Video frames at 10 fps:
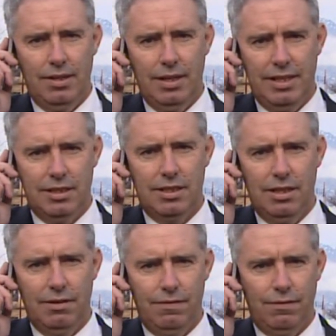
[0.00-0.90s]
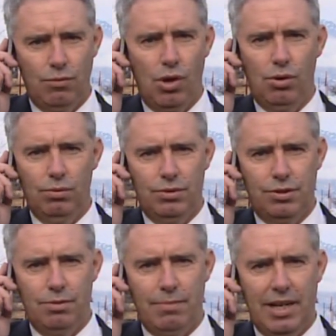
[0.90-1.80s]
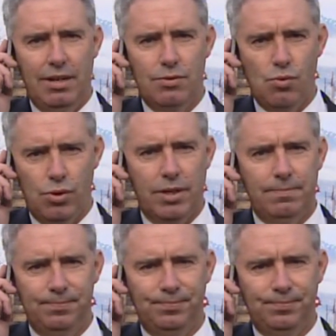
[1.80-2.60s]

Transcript: the legislative role to manage water